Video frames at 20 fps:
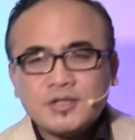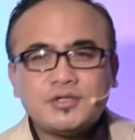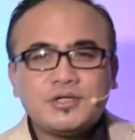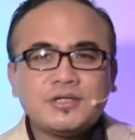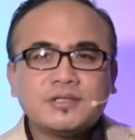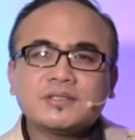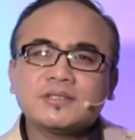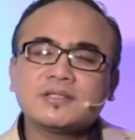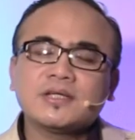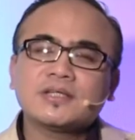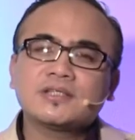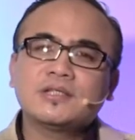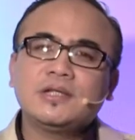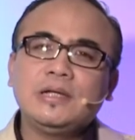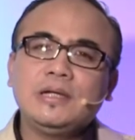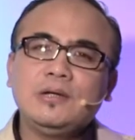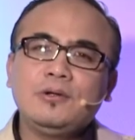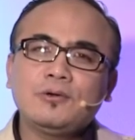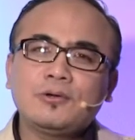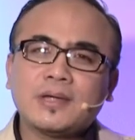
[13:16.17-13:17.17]
Jesus says,
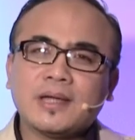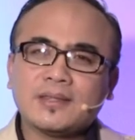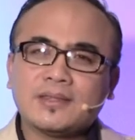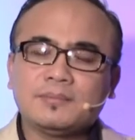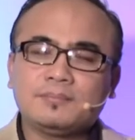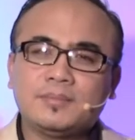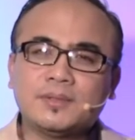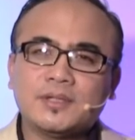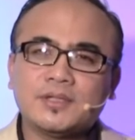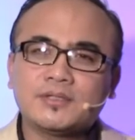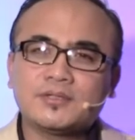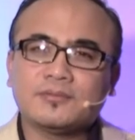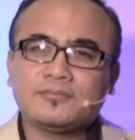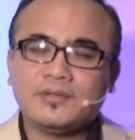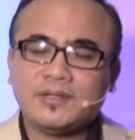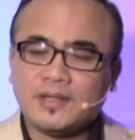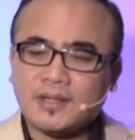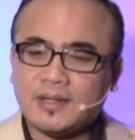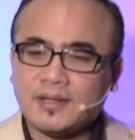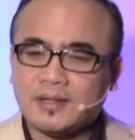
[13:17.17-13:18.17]
look at the birds
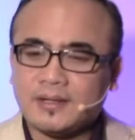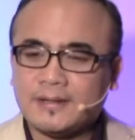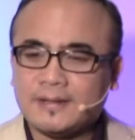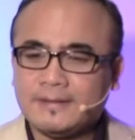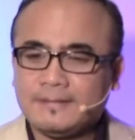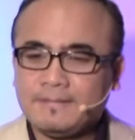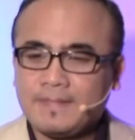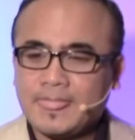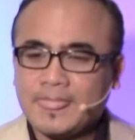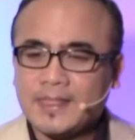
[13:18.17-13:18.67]
of the air.